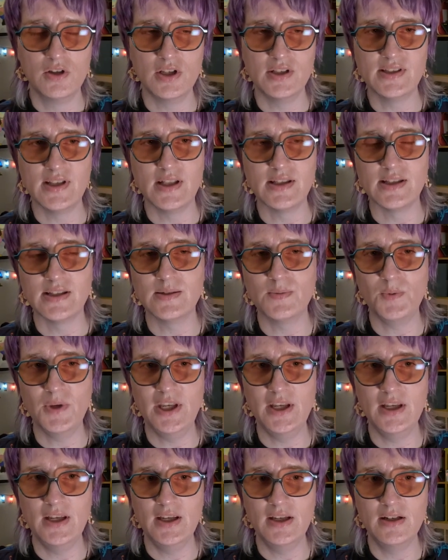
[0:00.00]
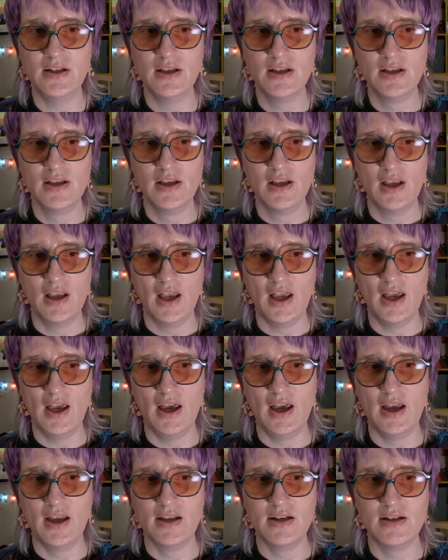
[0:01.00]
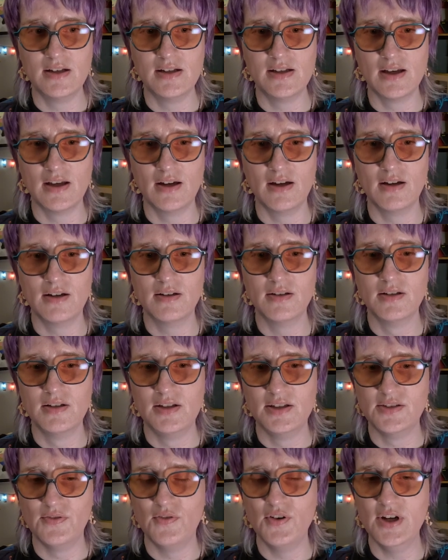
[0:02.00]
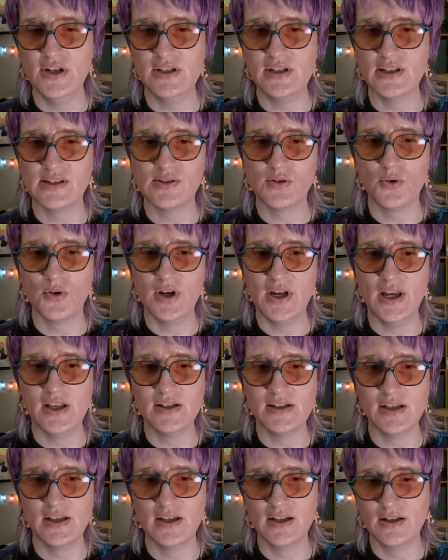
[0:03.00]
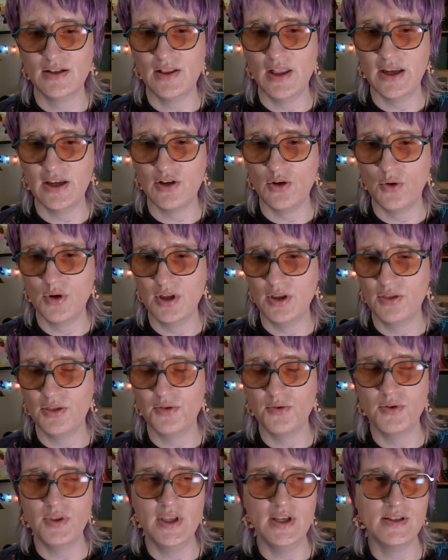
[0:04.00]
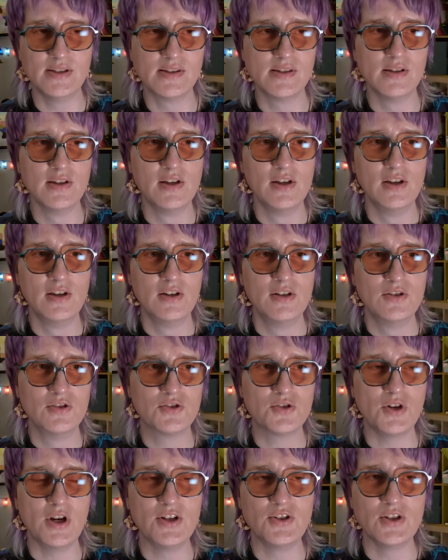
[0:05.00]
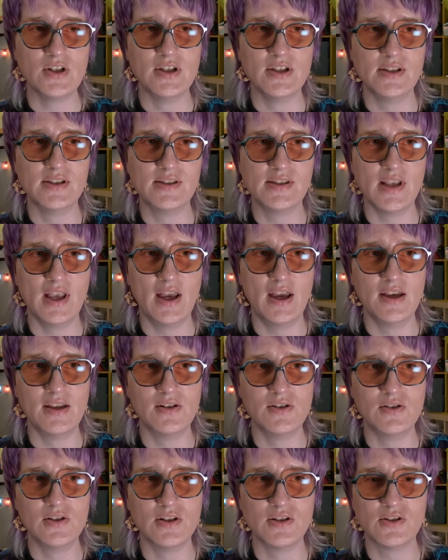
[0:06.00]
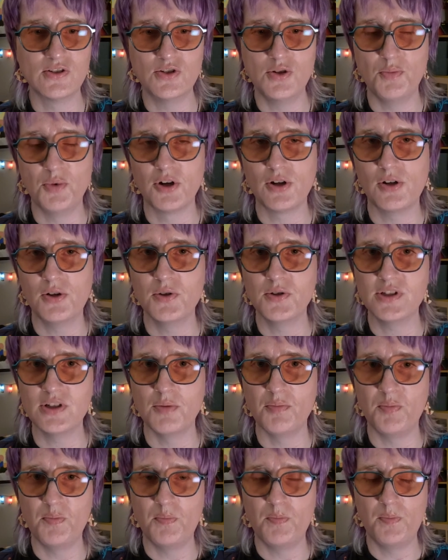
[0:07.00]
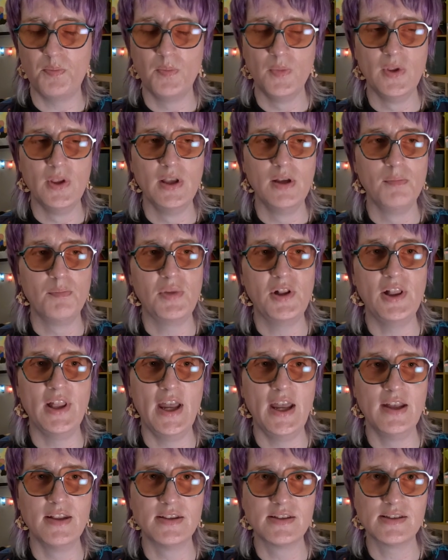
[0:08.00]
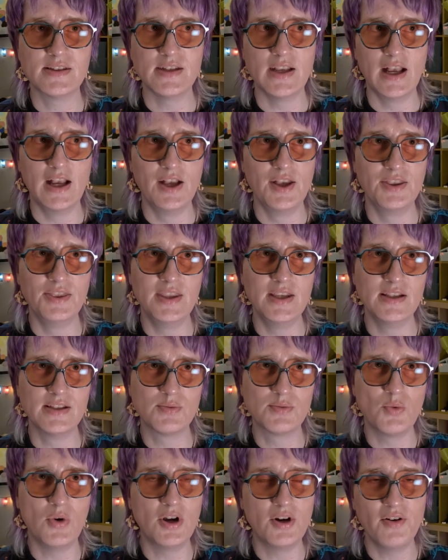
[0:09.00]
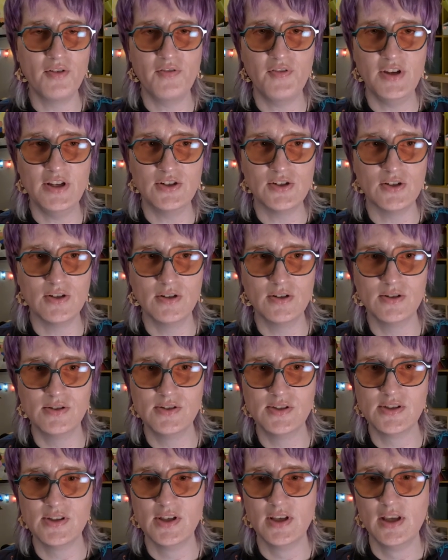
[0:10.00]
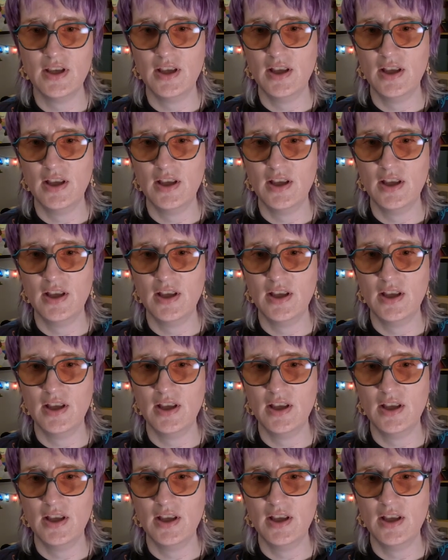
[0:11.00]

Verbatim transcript: good sense of speed, and uh, it's very disorienting, like going through these trenches and just super close to plants and these water features.